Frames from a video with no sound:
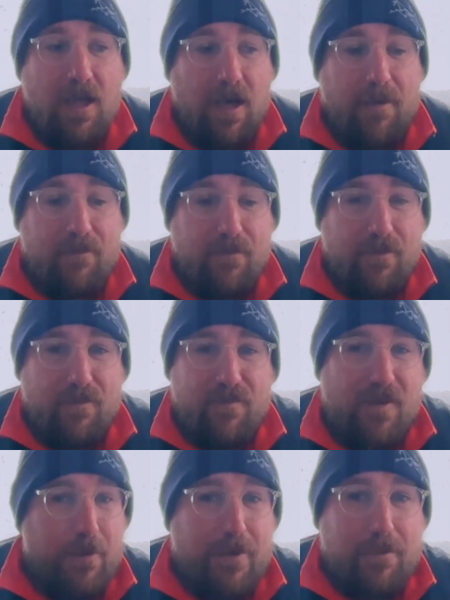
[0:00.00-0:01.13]
I
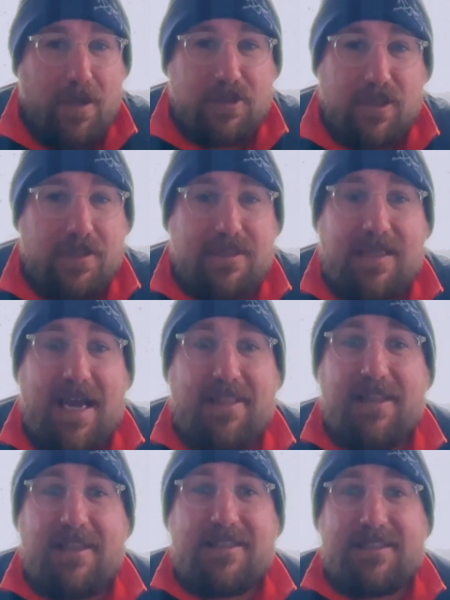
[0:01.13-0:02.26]
very much understand
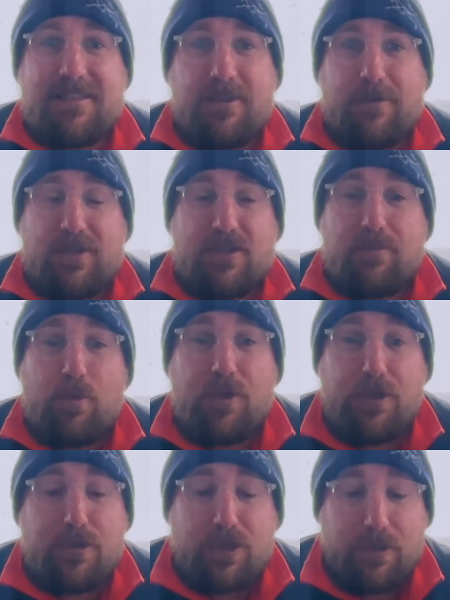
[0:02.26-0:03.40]
that this is still a small
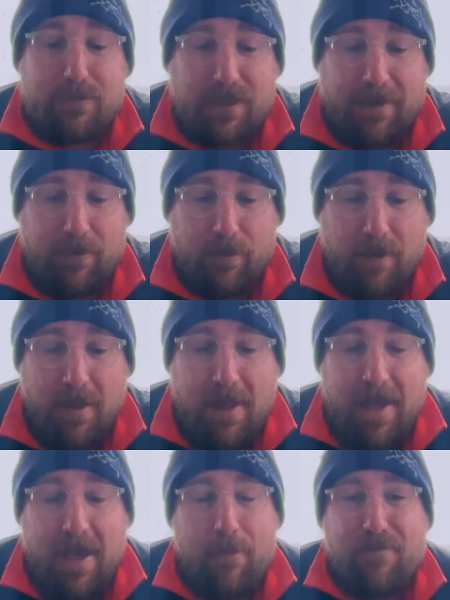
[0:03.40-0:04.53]
YouTube channel.
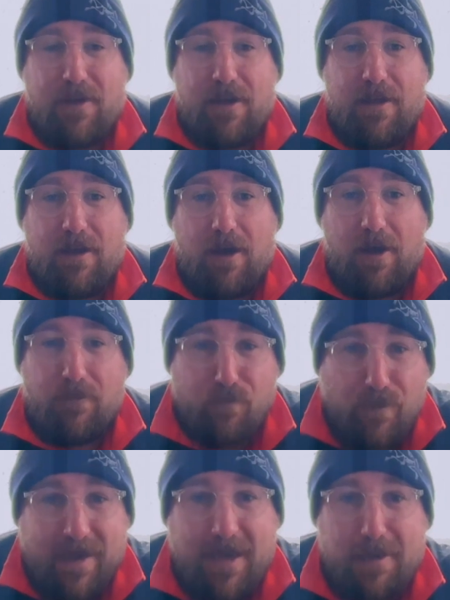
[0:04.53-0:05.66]
However, I
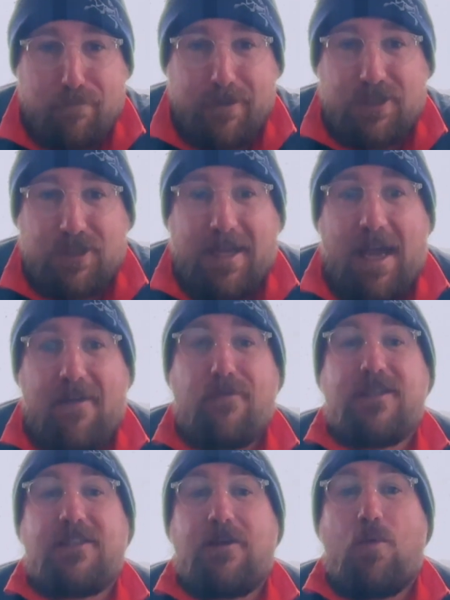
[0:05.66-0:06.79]
really appreciate
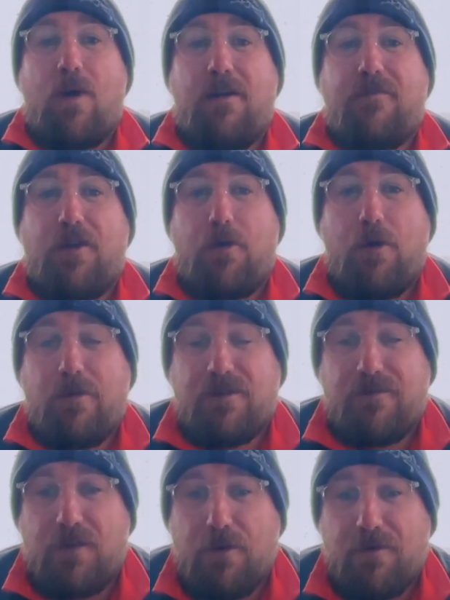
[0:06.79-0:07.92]
every single one of you who has
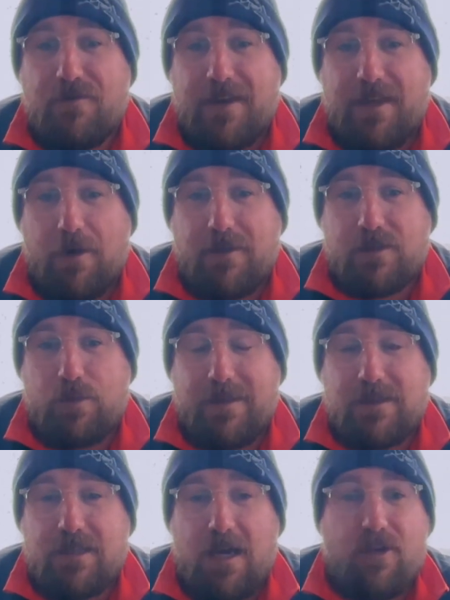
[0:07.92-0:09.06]
viewed a video this
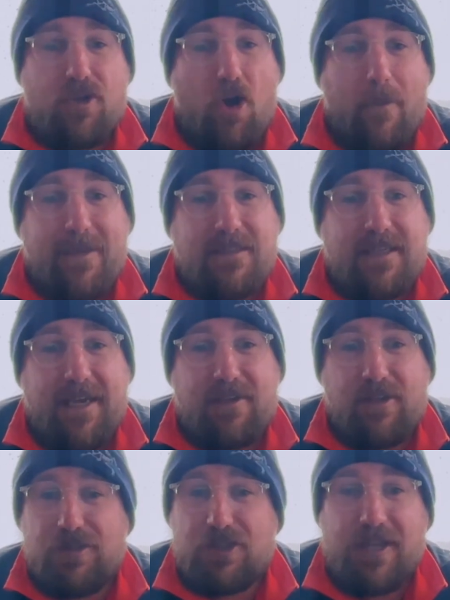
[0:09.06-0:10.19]
winter, commented
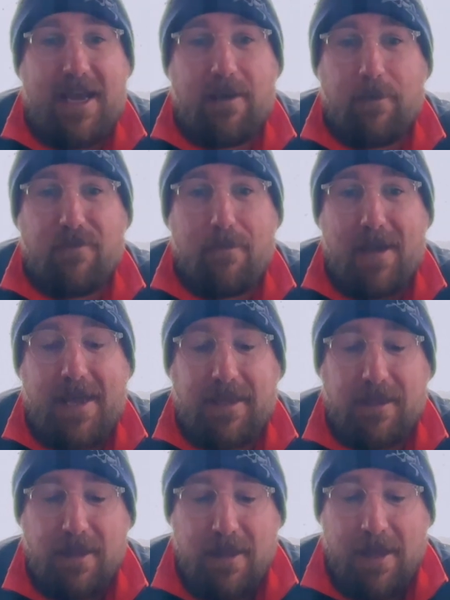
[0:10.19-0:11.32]
and shared it with a
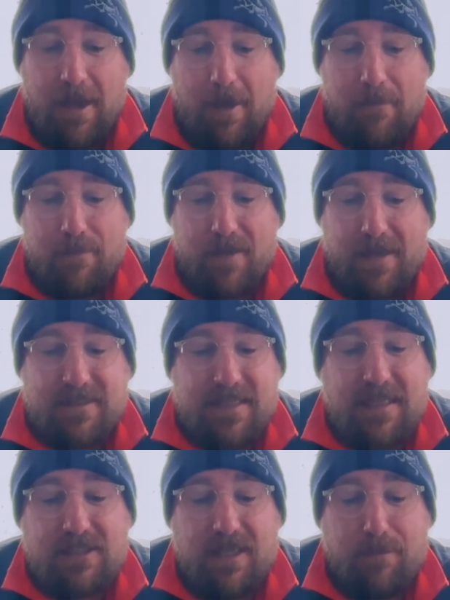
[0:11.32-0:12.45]
mate. And it's
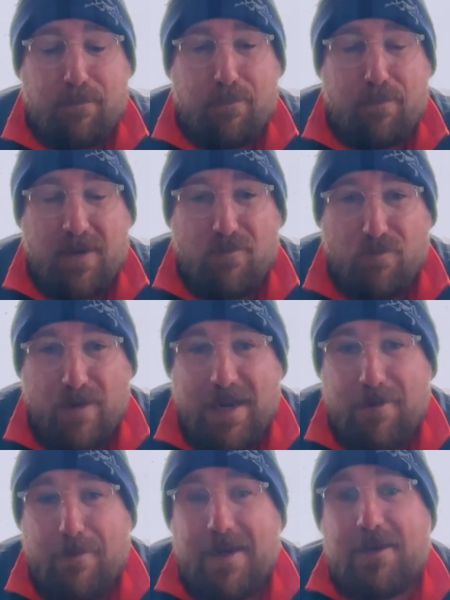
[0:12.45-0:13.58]
actually been
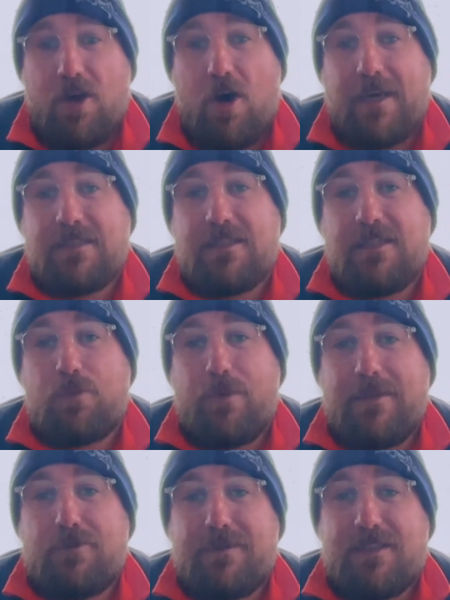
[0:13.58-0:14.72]
really, really nice. This
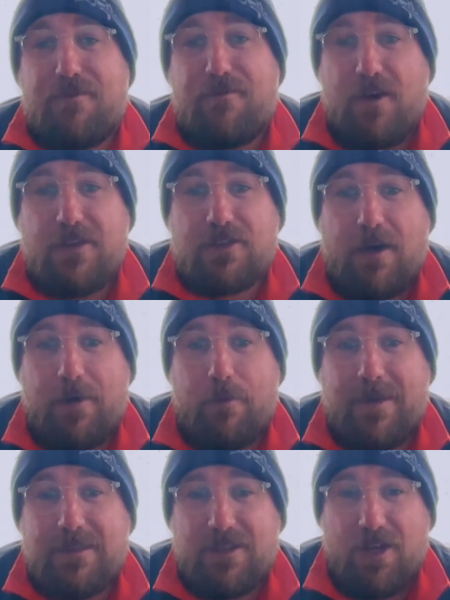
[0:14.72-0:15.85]
winter is the first kind of
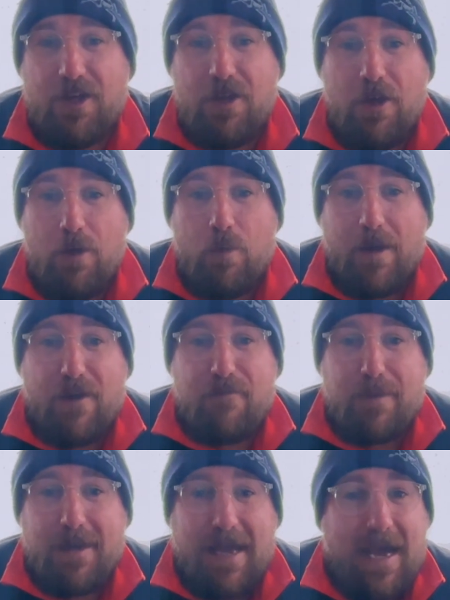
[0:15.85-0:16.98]
winter that when I've
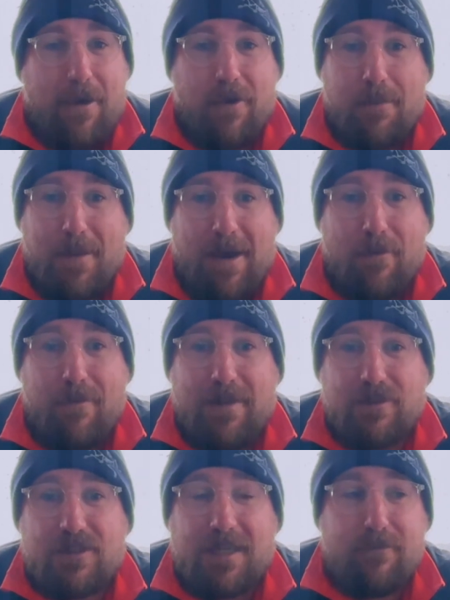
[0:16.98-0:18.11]
been out and about
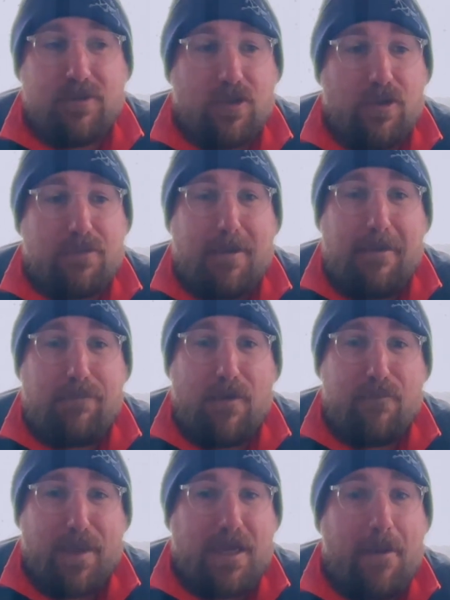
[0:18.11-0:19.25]
around the ski resorts, people
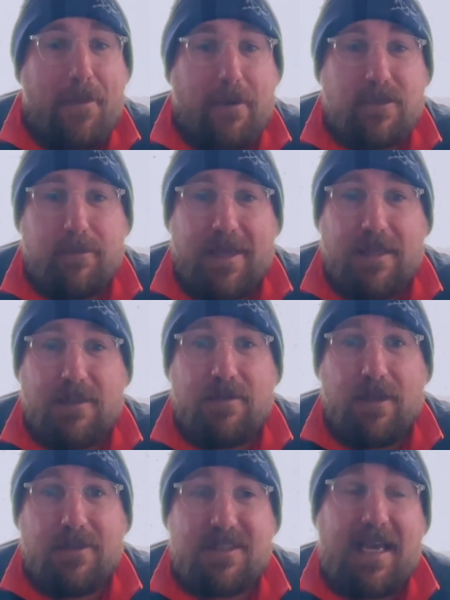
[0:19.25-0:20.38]
have been coming up to me
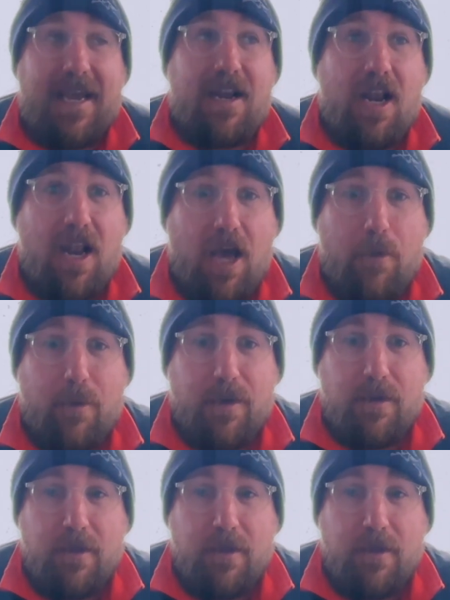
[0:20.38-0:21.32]
and saying hello.